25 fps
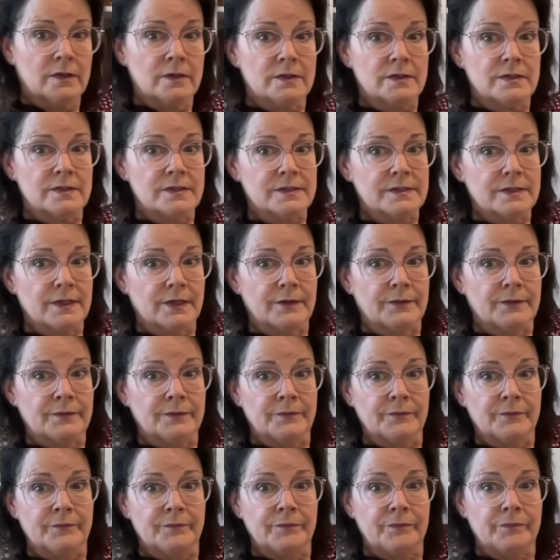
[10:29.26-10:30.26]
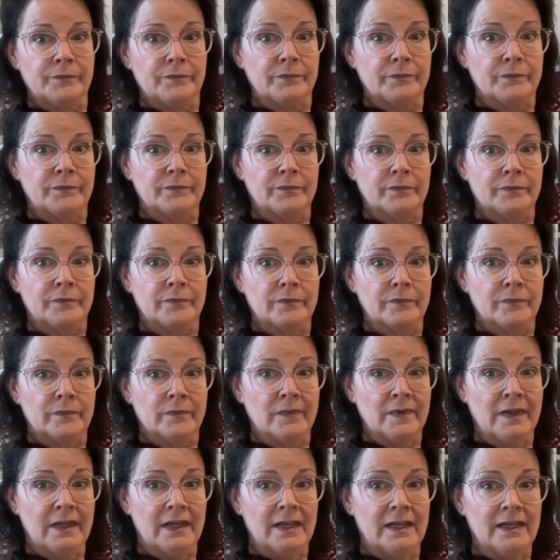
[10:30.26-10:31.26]
So
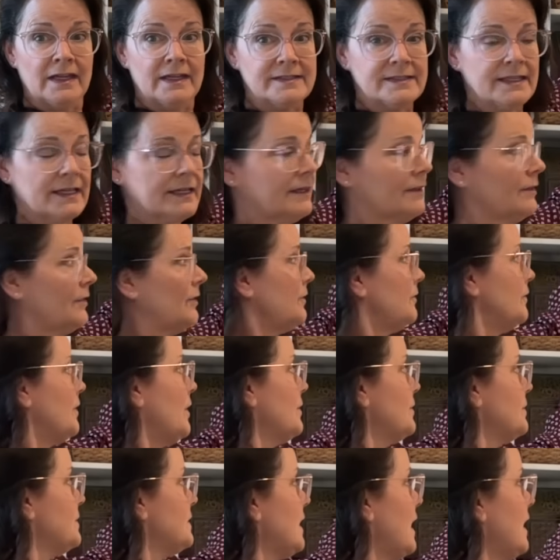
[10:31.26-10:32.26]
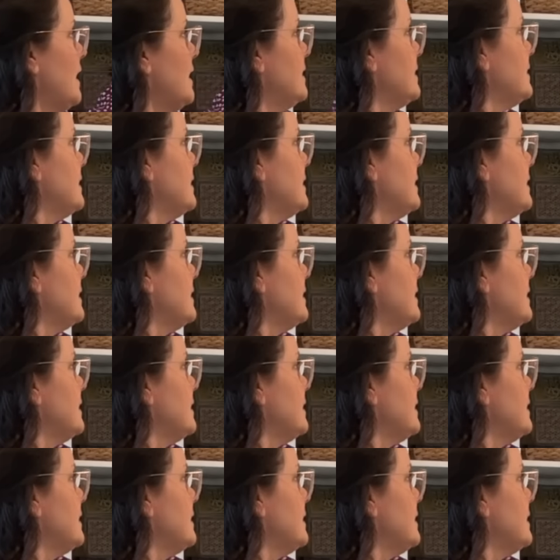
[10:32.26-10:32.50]
it's like a throw size.